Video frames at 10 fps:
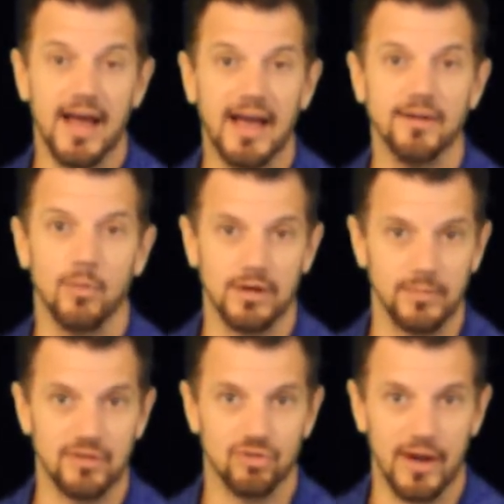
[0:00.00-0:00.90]
I don't want to
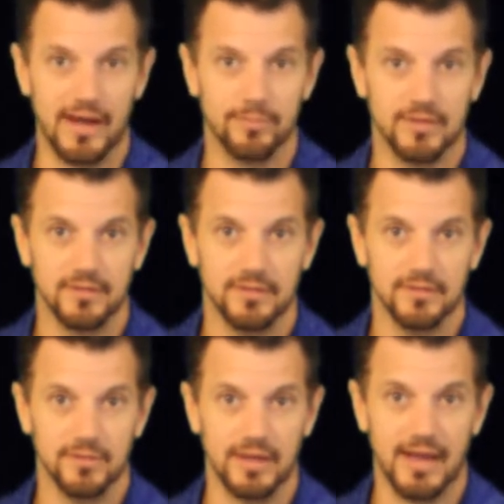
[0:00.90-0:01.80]
be trapped,
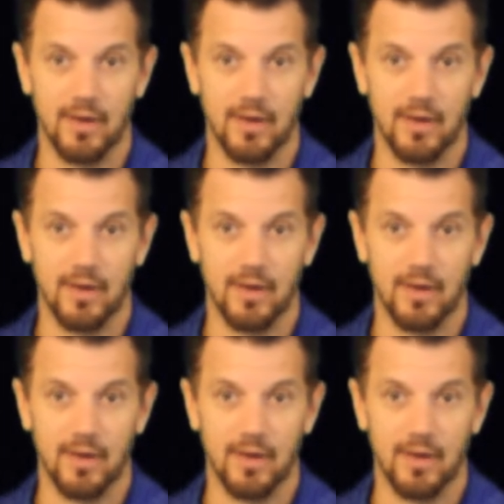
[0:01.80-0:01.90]
okay?